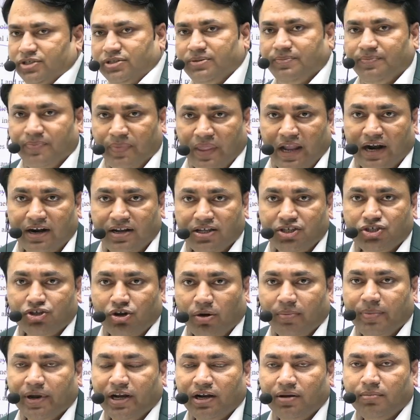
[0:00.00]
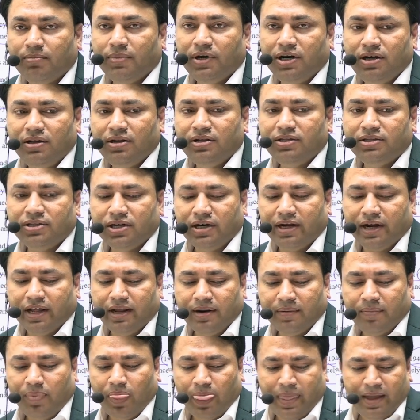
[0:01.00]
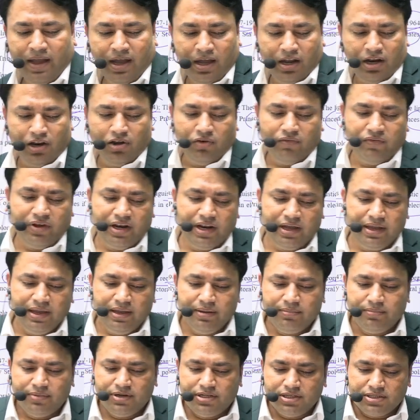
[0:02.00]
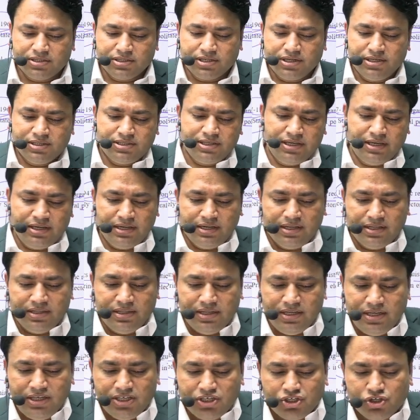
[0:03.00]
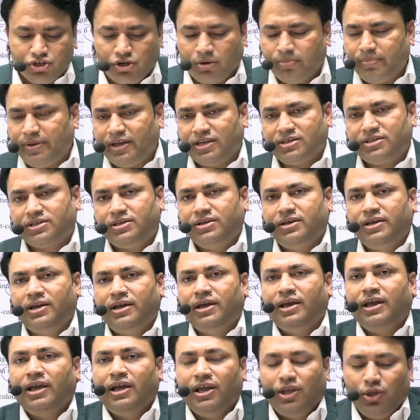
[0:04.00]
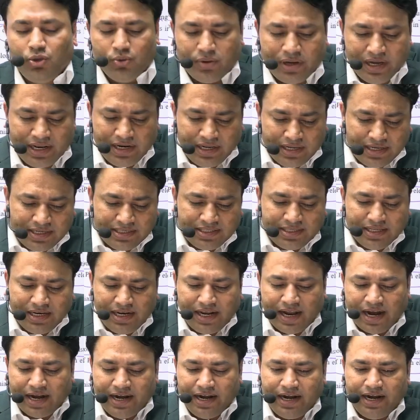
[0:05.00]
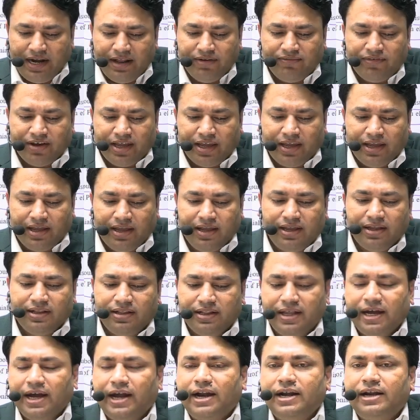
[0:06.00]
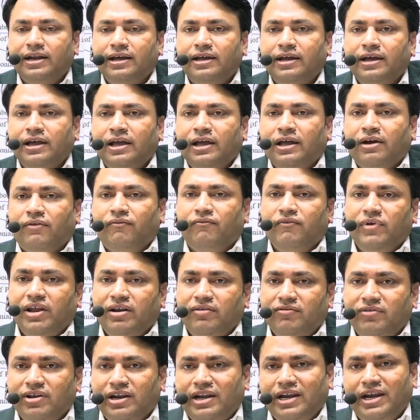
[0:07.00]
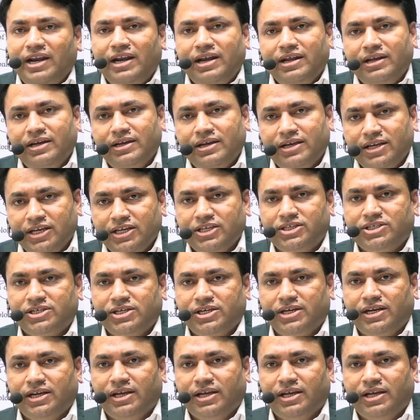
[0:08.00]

That is topic number 13. Now when I am discussing these topics, you can easily identify that when we read history,